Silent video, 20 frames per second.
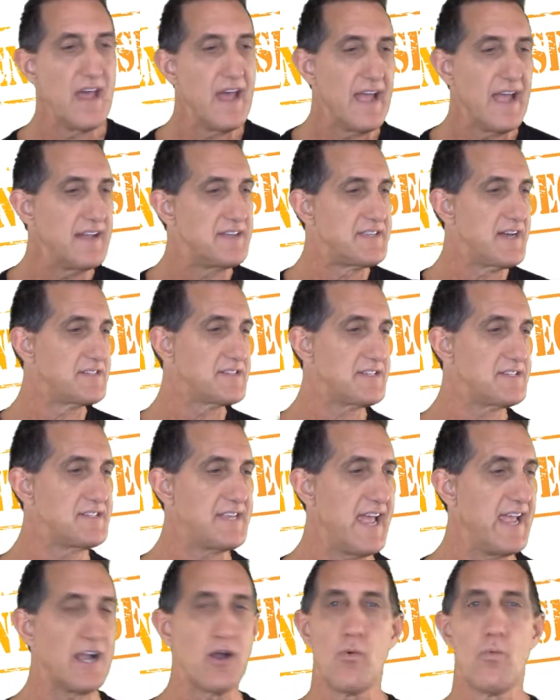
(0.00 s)
It doesn't
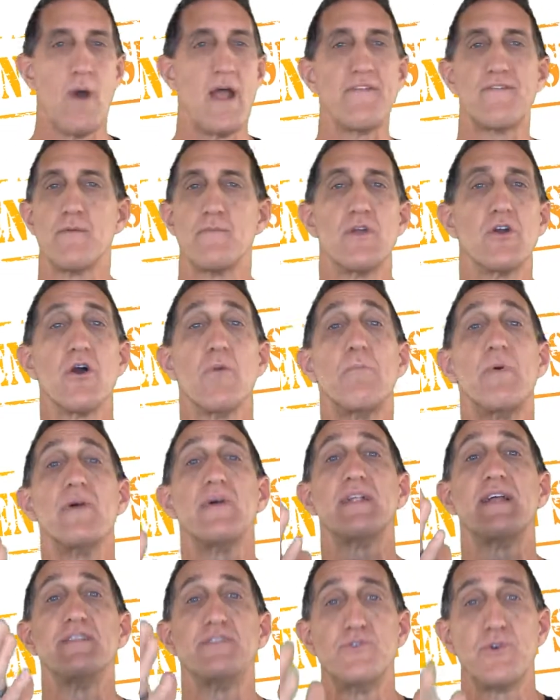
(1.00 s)
take away from your
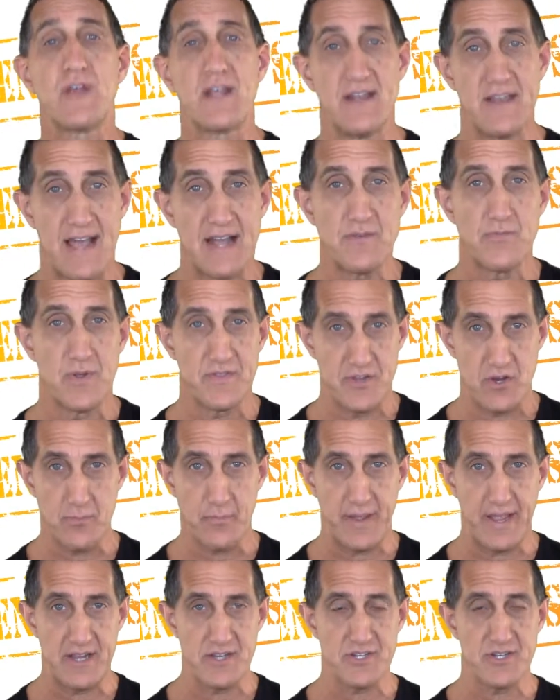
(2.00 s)
ability to connect with your
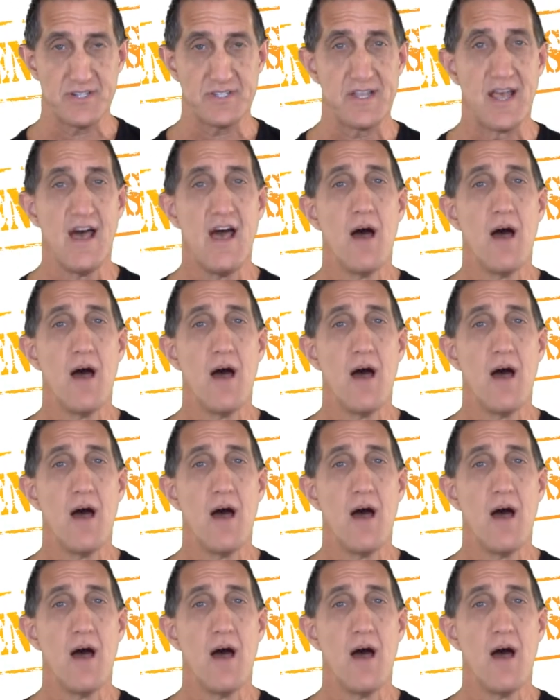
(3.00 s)
patients,